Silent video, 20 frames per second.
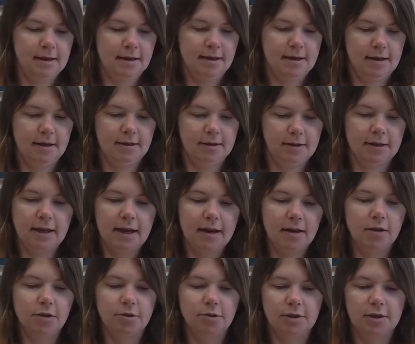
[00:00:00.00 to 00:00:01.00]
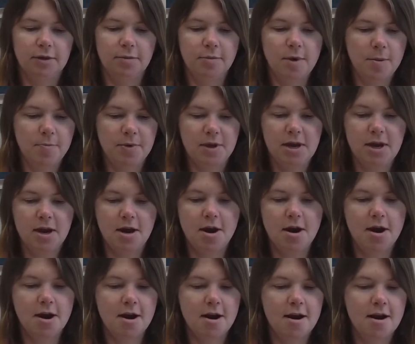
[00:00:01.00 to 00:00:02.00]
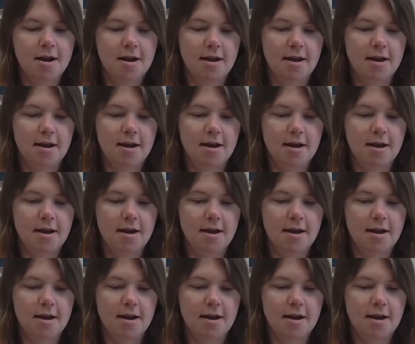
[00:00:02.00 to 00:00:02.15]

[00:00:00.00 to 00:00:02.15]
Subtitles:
just kind of loosen them up here,